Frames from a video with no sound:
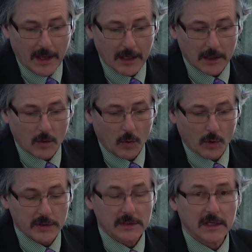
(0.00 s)
And of
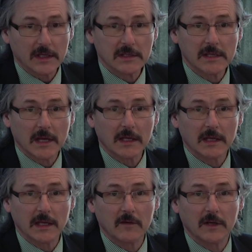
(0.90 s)
course, is
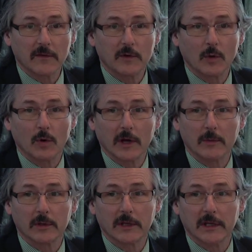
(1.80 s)
that even if you were
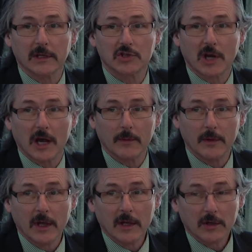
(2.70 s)
able to get a
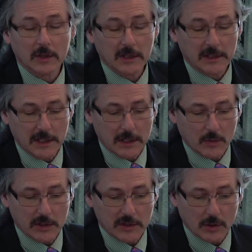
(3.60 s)
job, you're going to
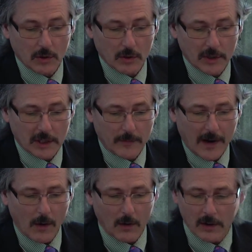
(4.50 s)
decrease your earning
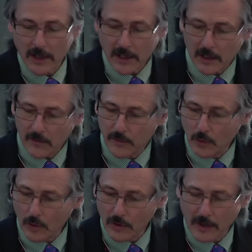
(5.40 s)
power if
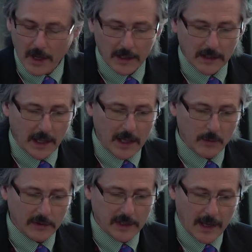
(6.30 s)
you are not
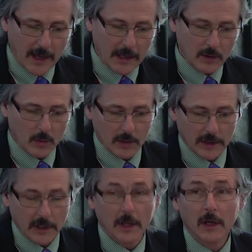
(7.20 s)
able to
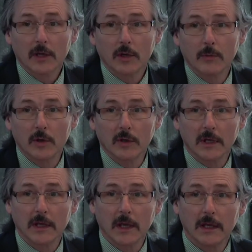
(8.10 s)
adequately
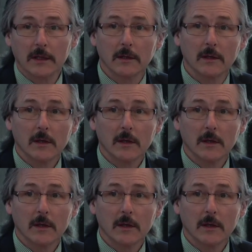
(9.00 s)
communicate.